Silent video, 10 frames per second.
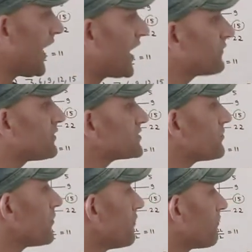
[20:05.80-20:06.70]
at
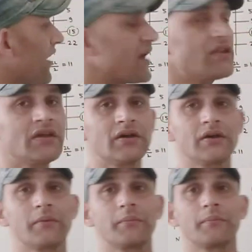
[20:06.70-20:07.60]
first we will find
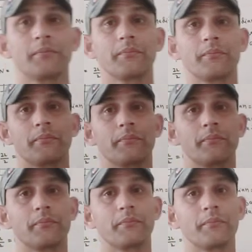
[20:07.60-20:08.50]
the
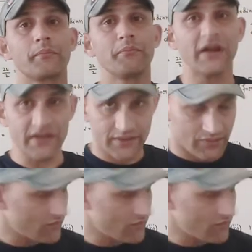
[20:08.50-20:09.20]
median.